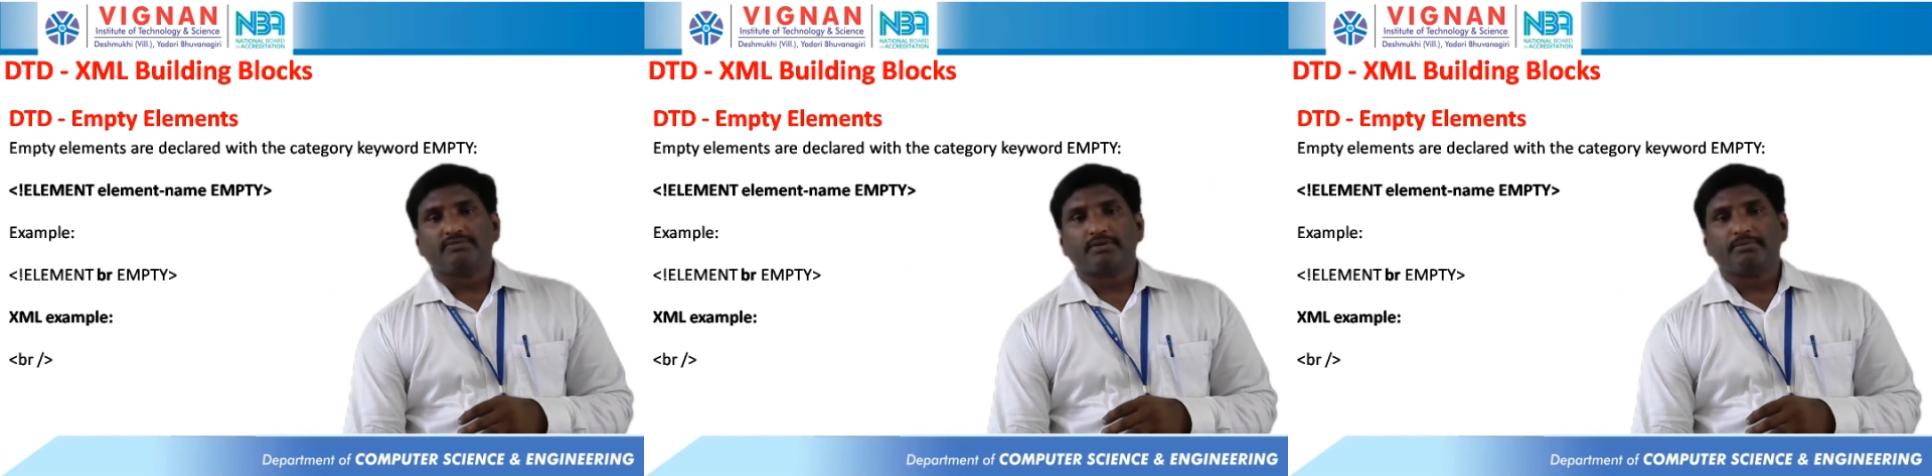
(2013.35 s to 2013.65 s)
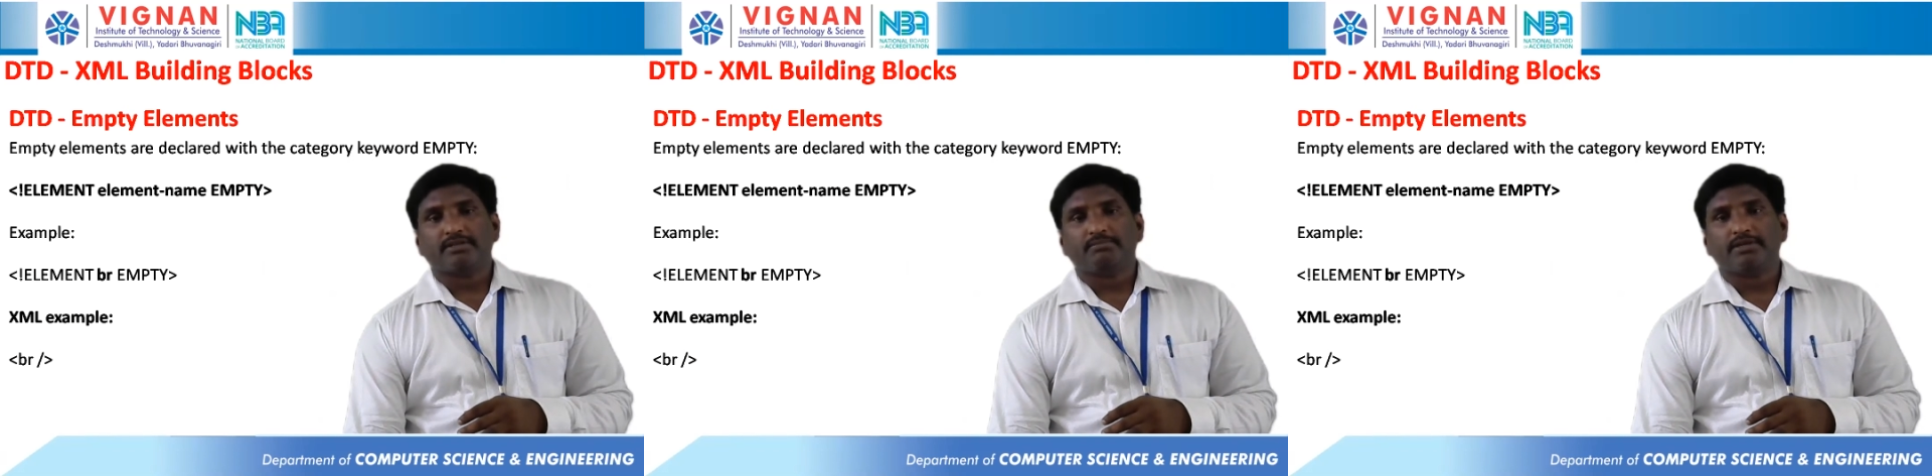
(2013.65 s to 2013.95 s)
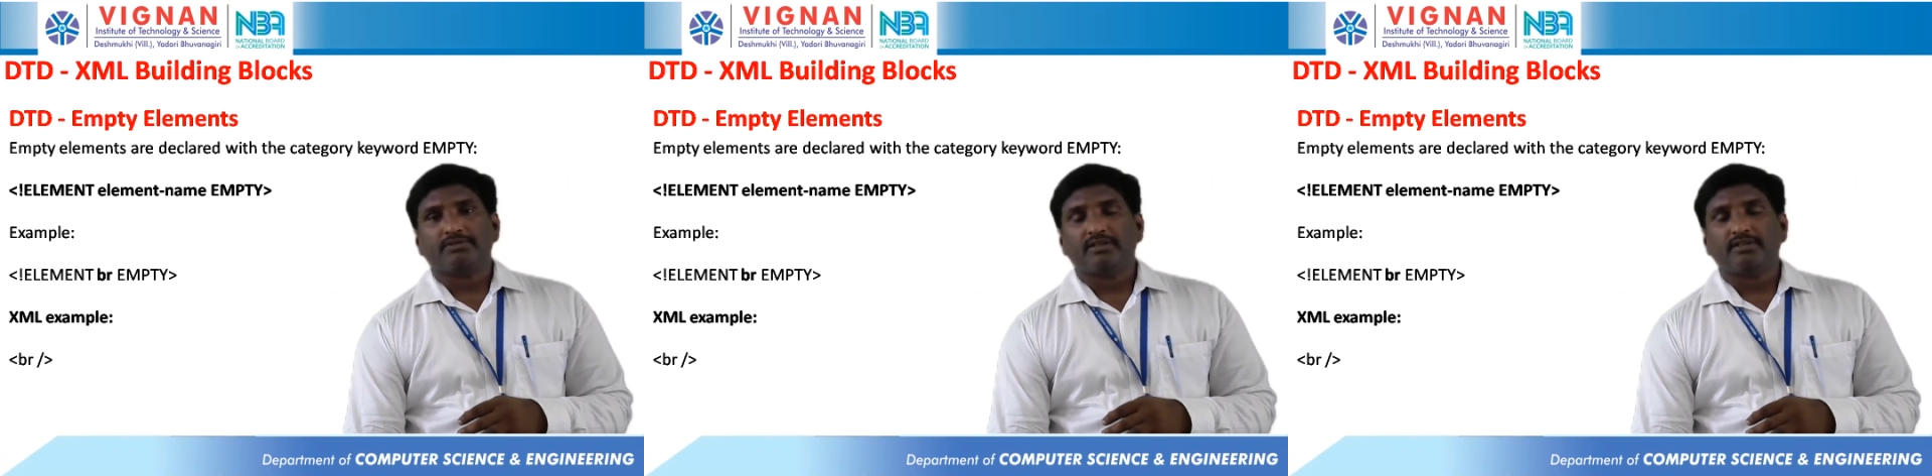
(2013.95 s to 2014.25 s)
information
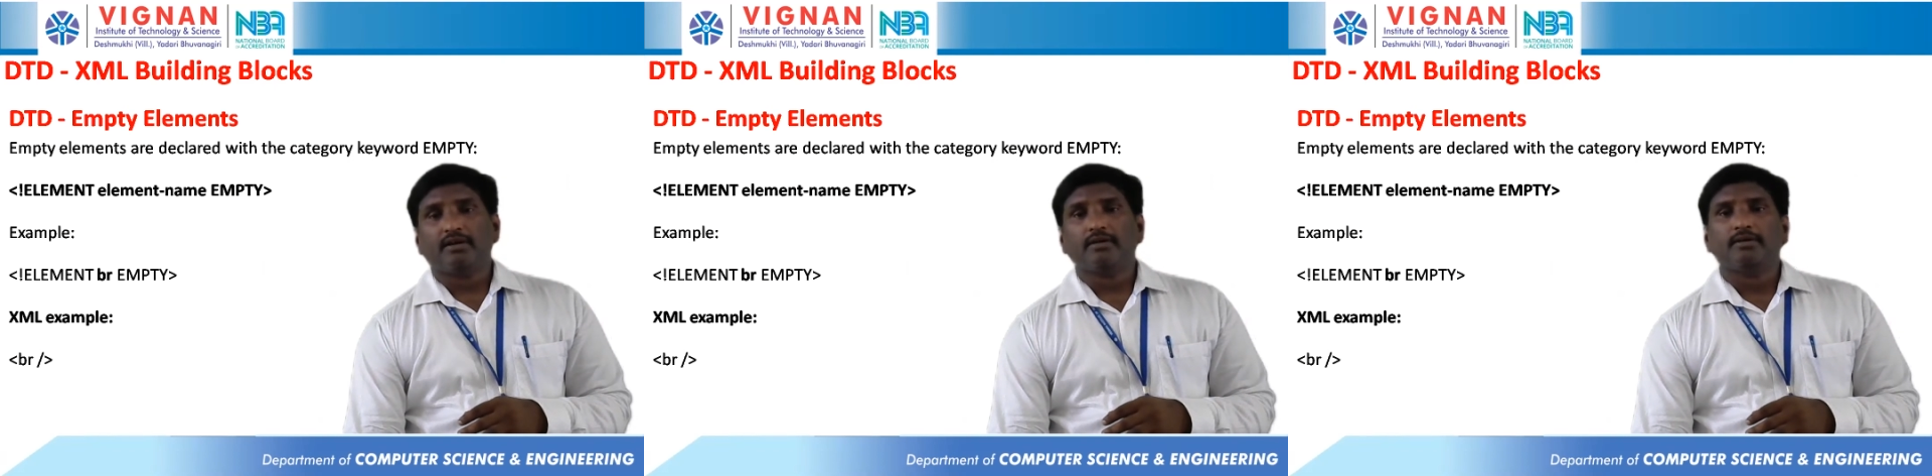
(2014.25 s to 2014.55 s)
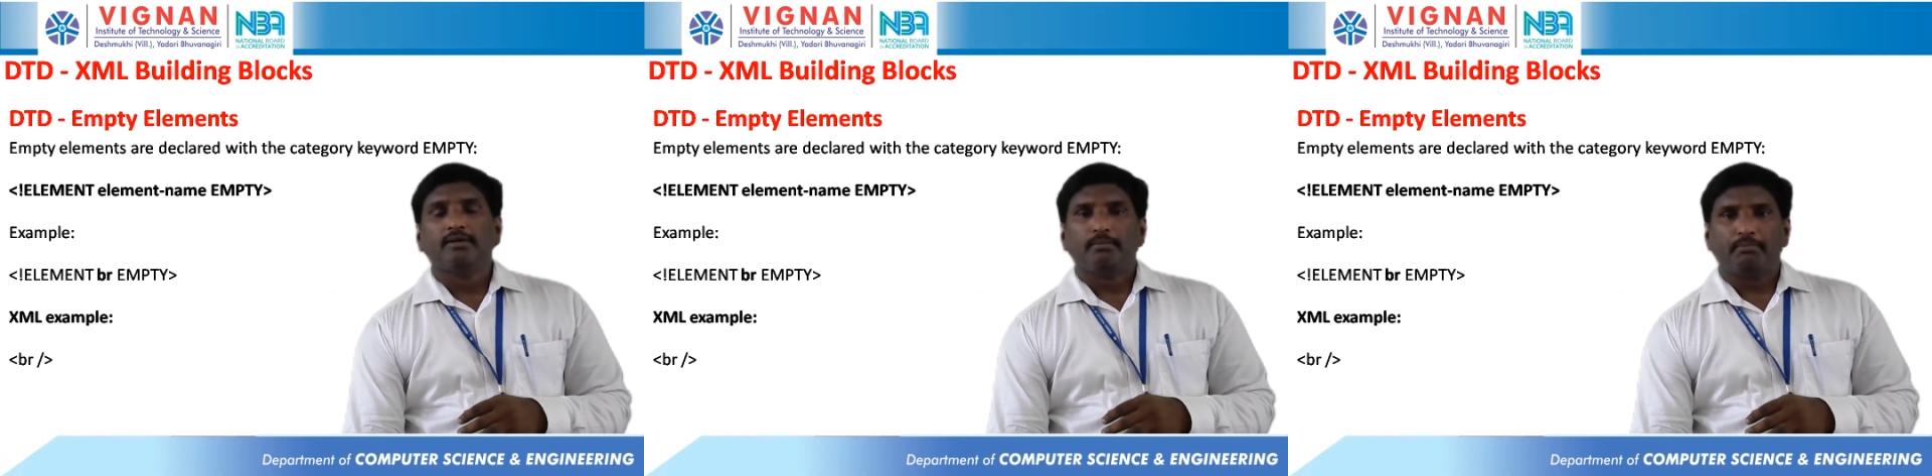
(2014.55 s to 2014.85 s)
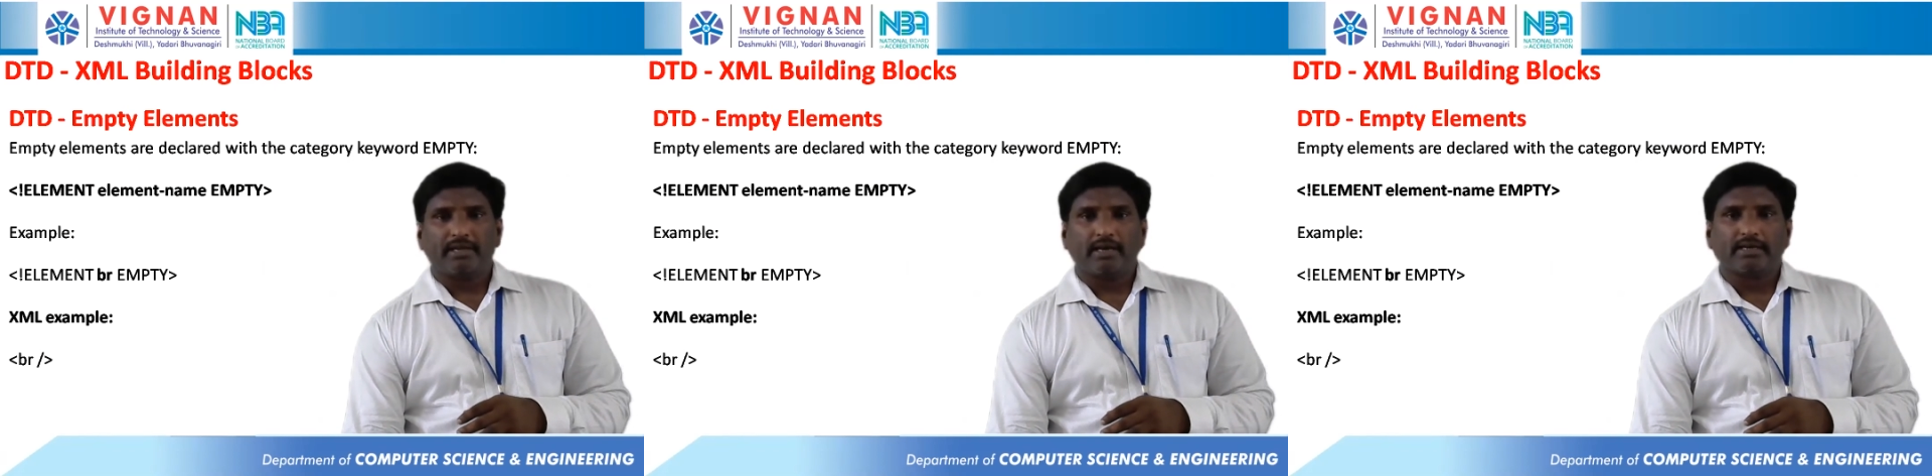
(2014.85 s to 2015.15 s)
between the
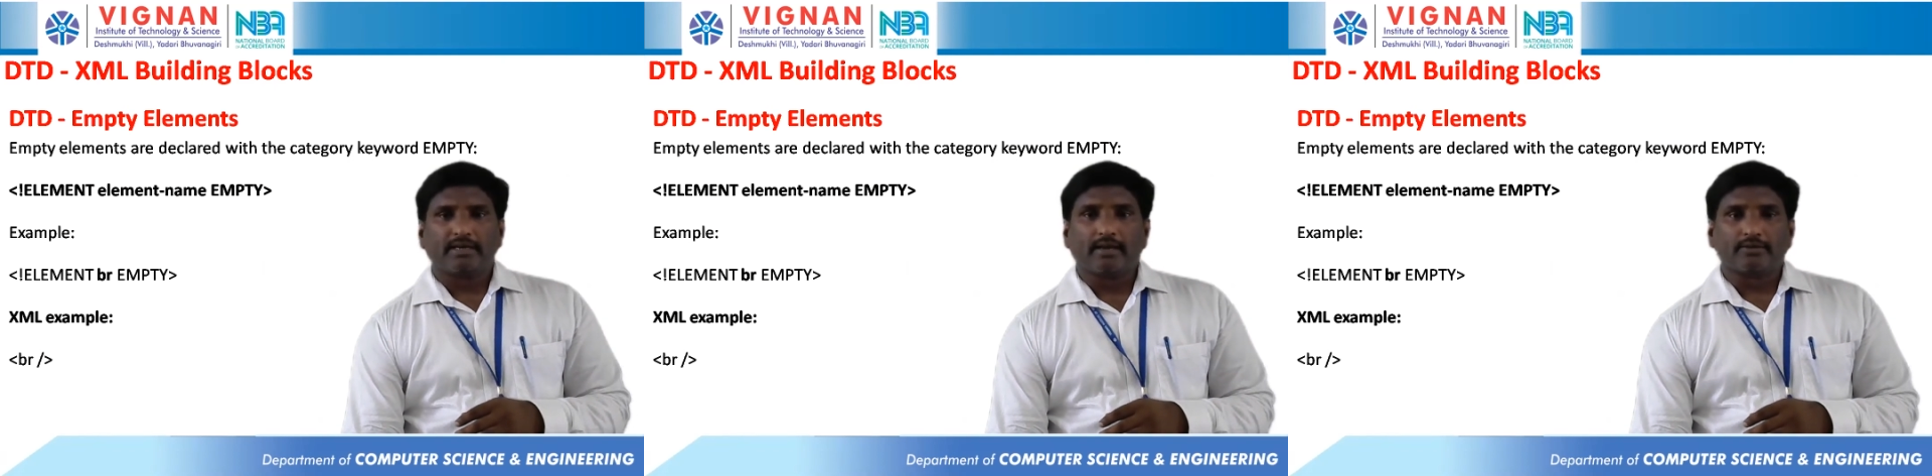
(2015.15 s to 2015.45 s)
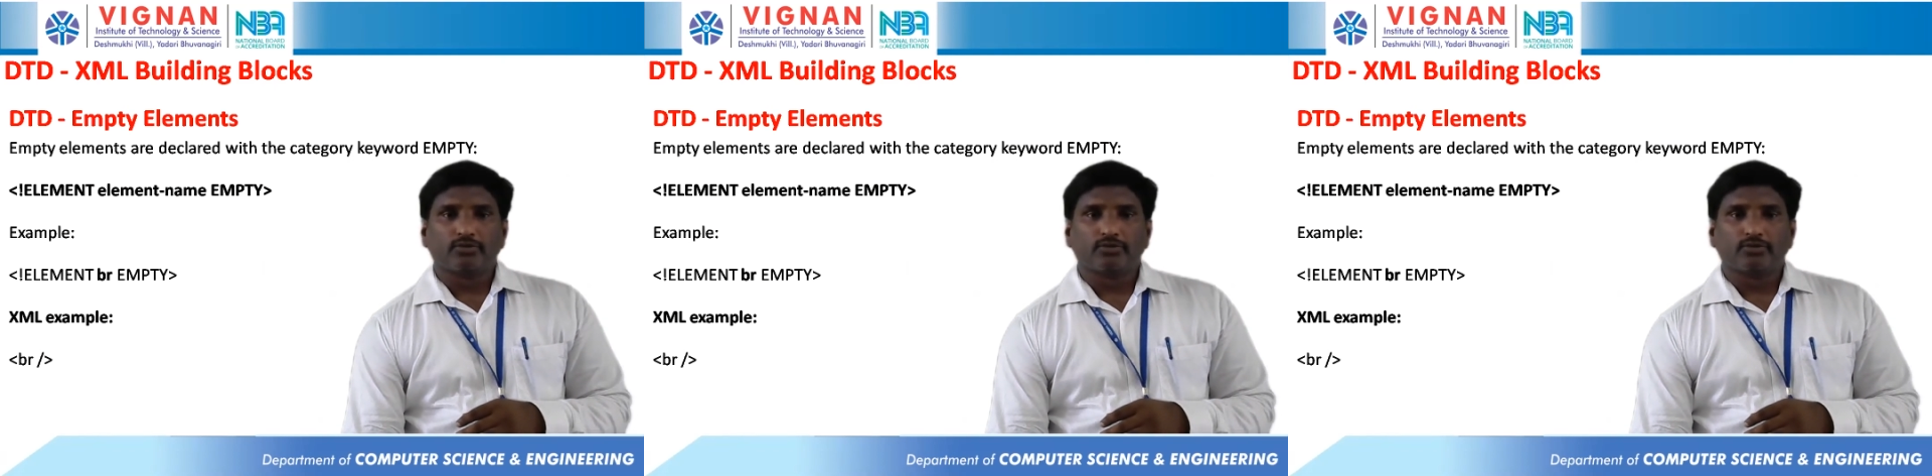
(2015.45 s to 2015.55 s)
BR tag.